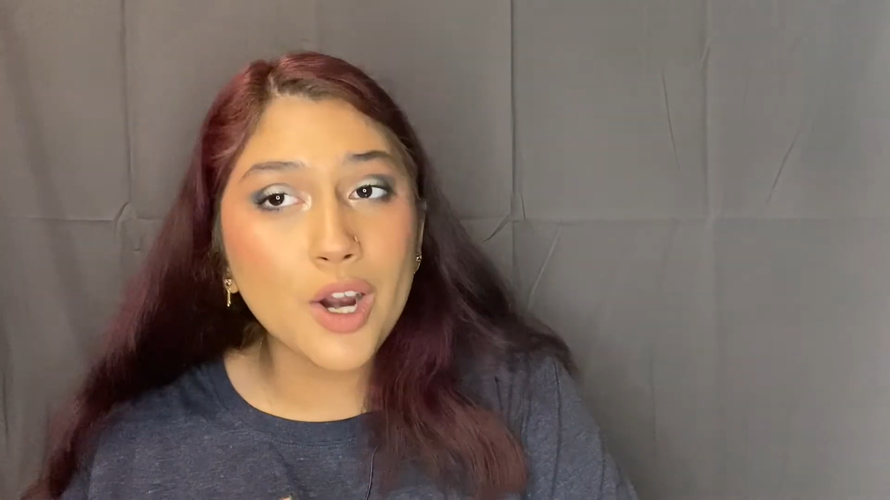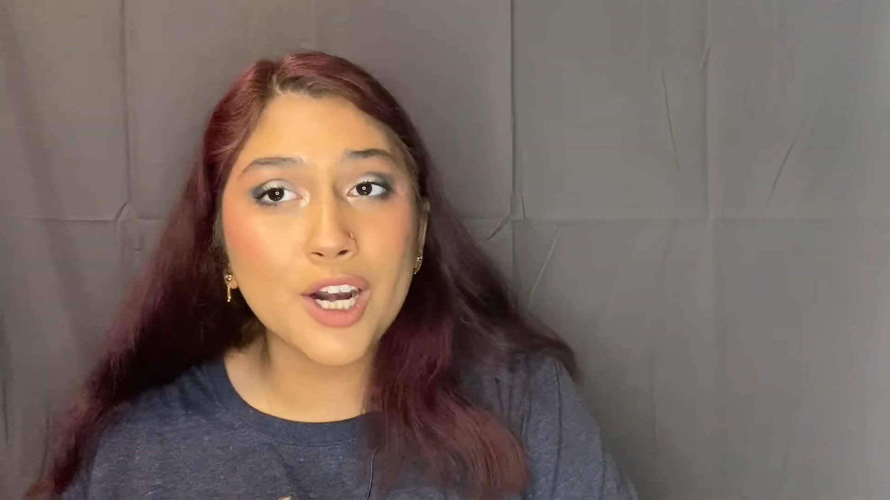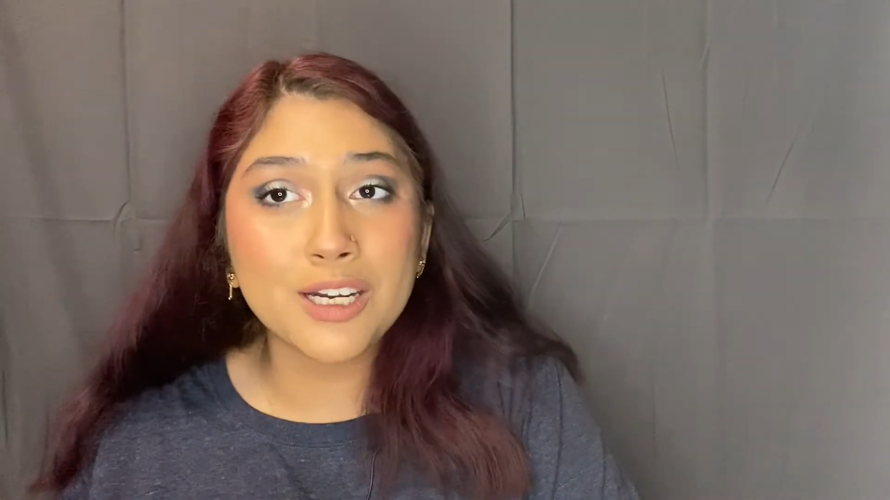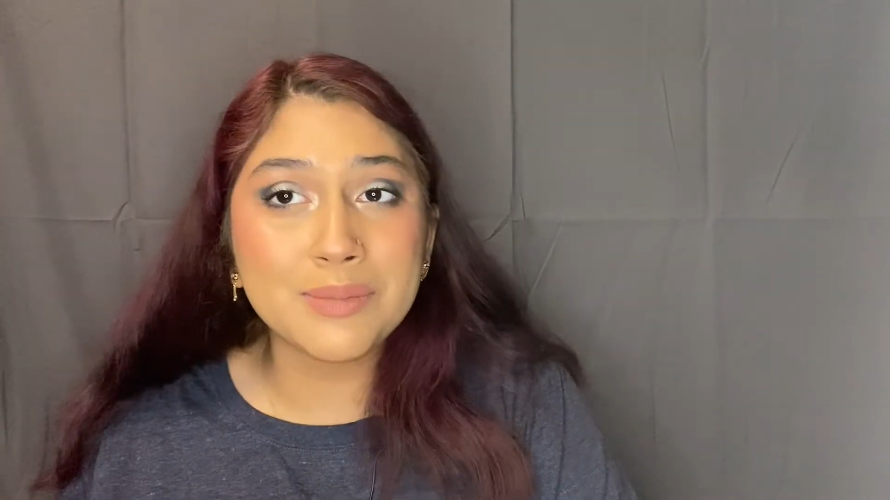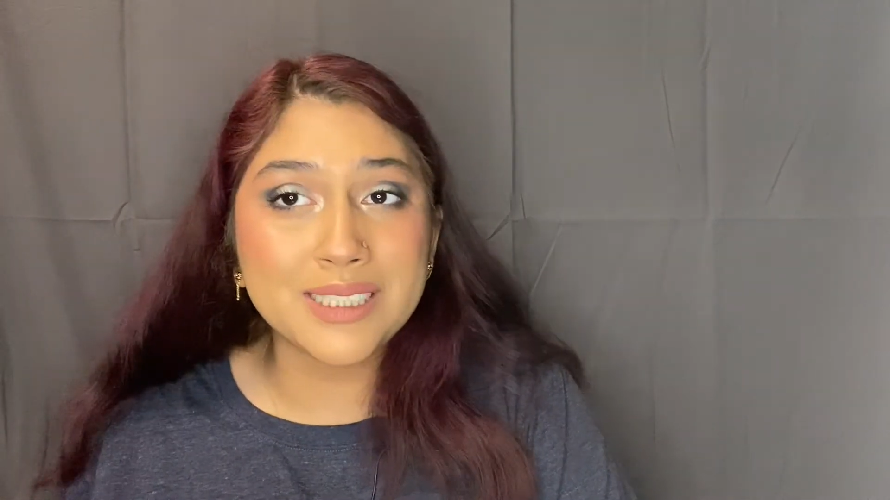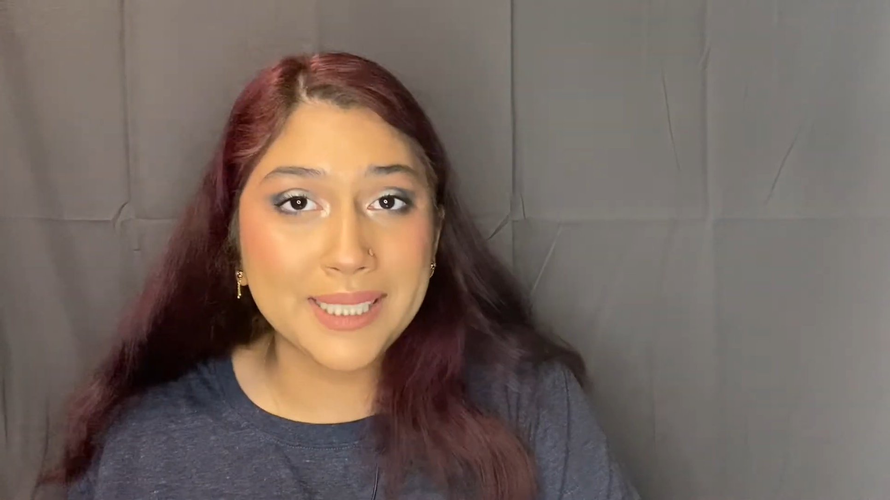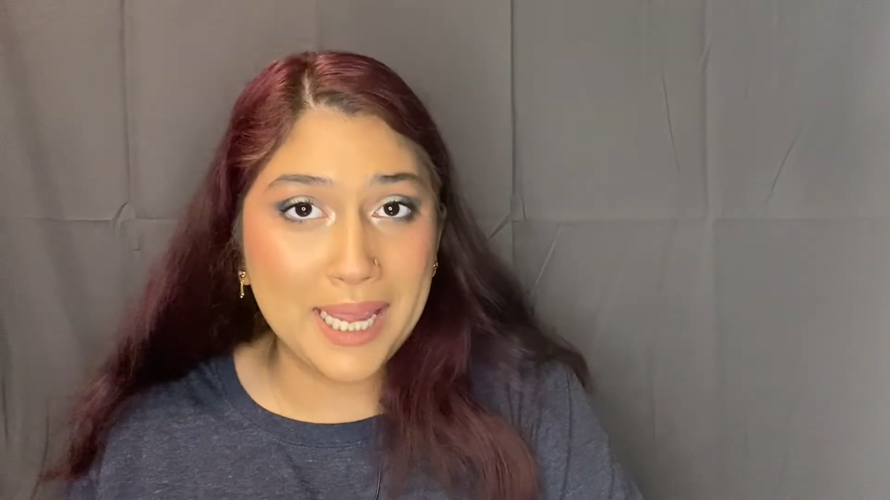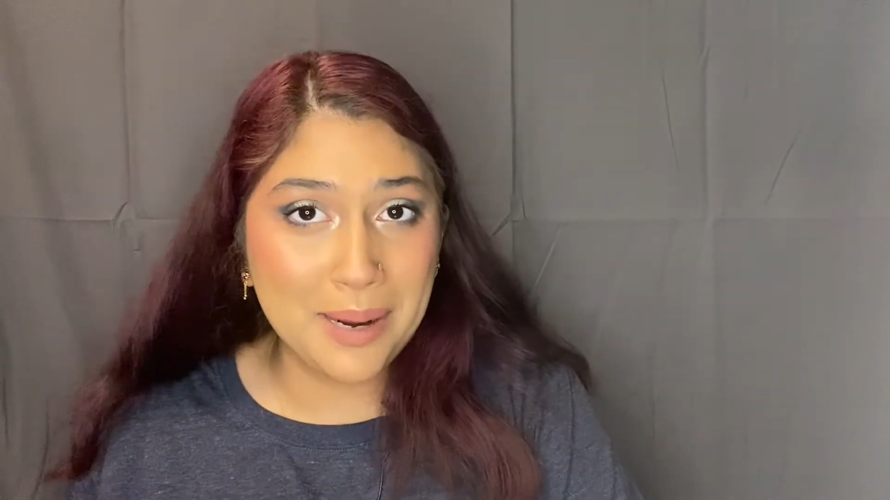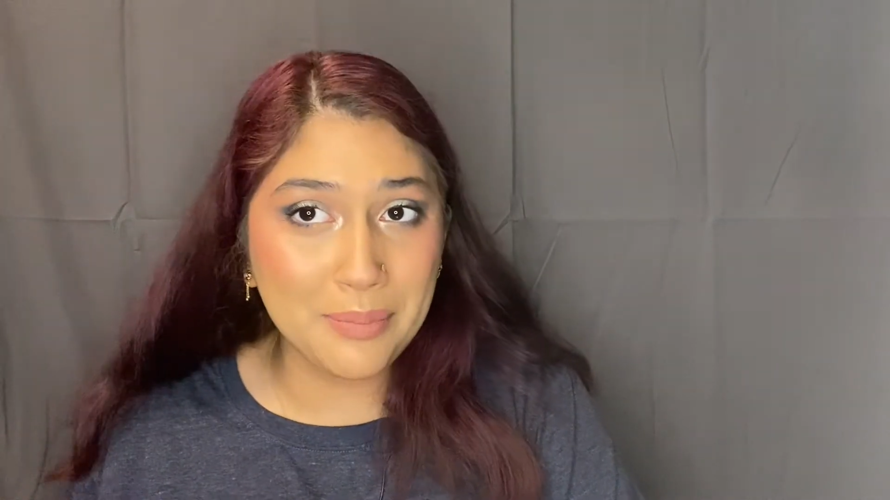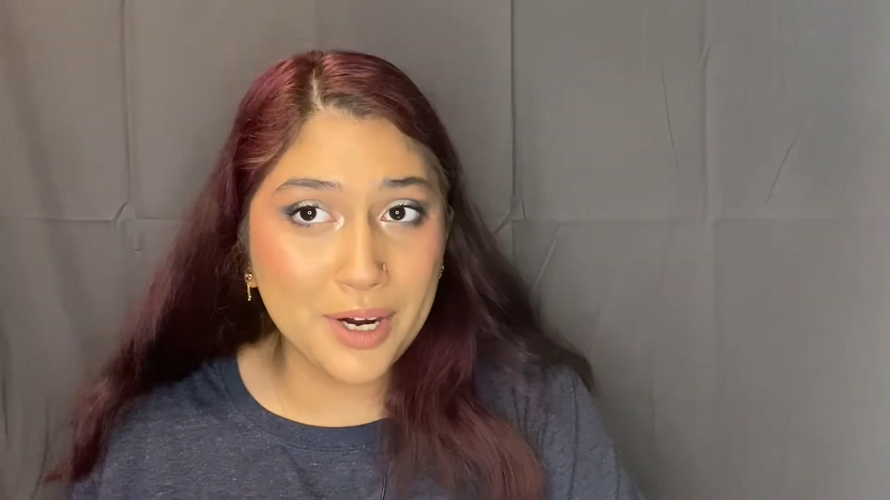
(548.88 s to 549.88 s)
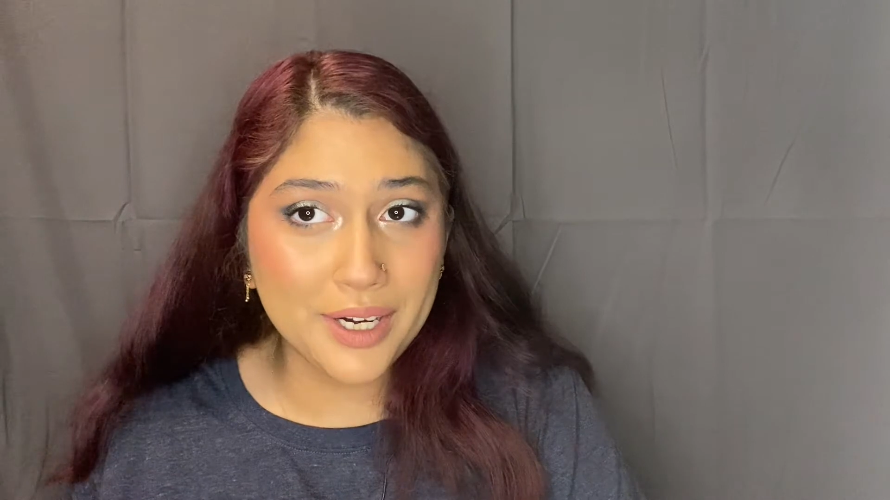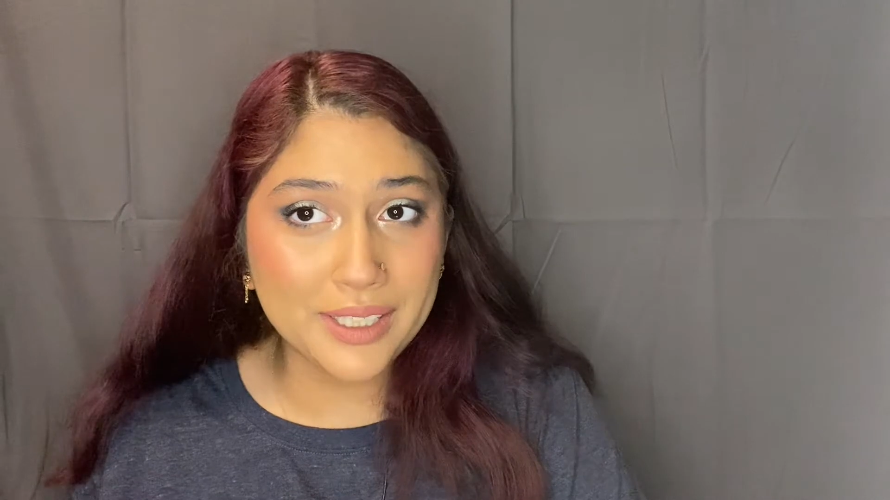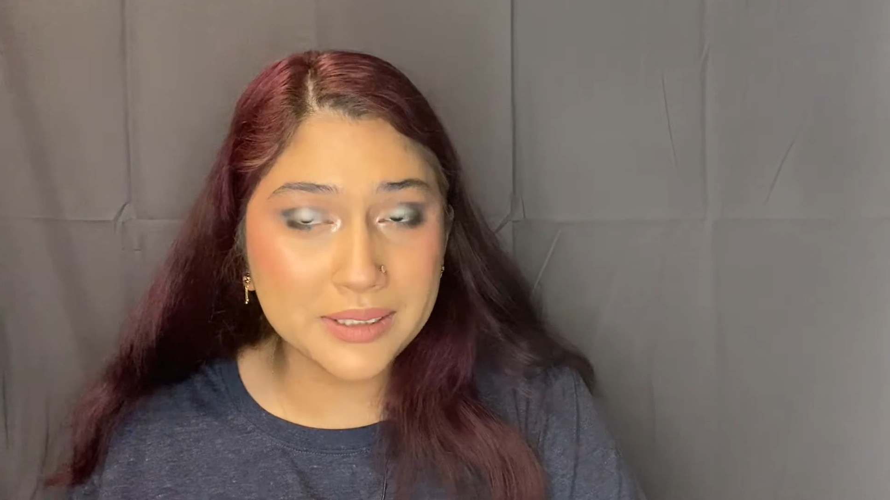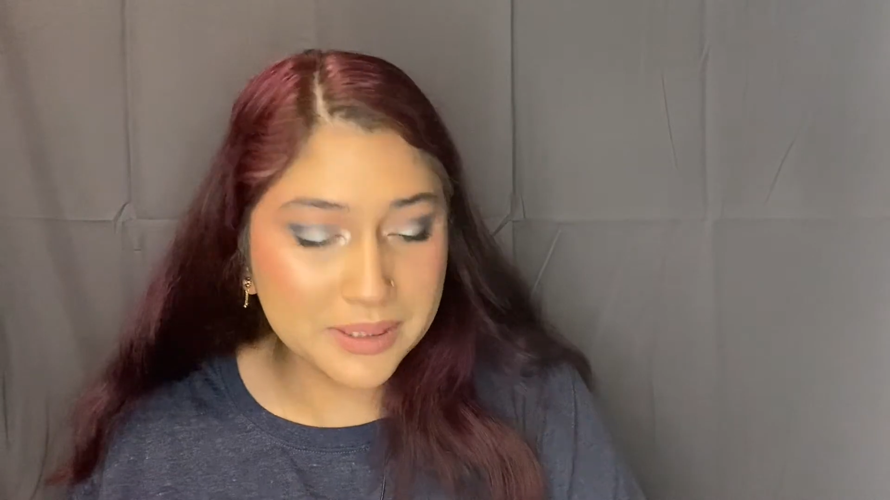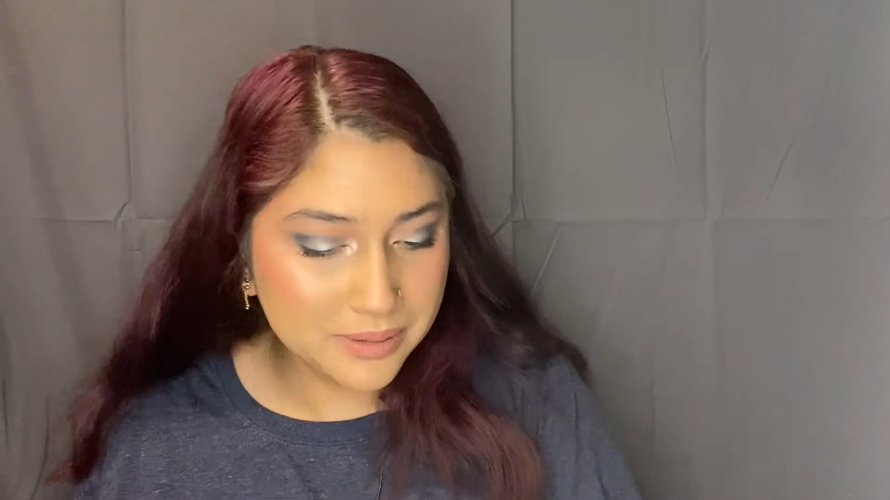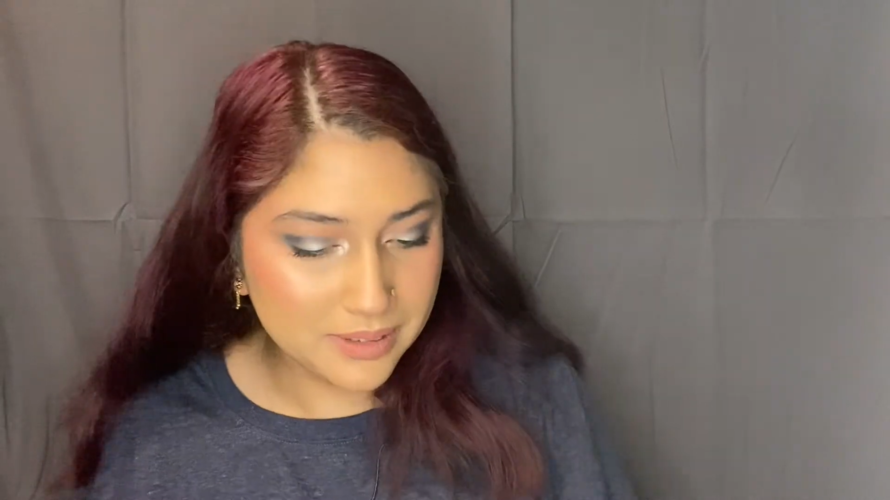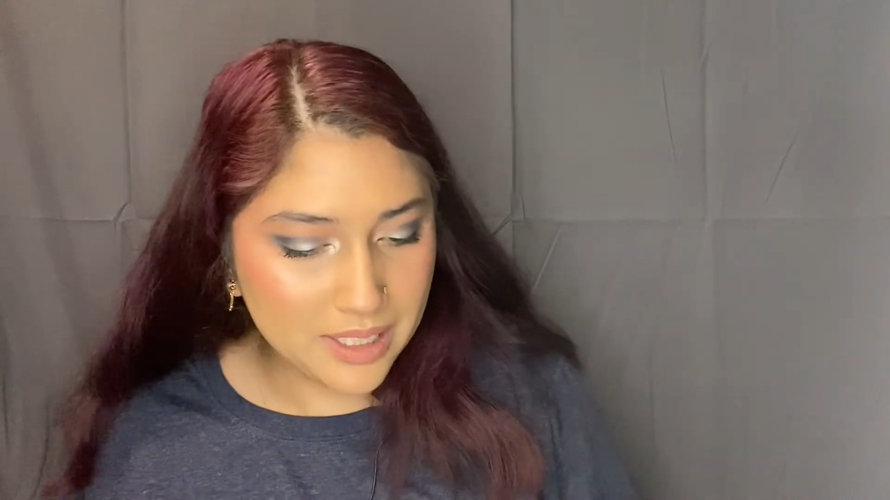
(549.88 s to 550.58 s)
Urban Decay product.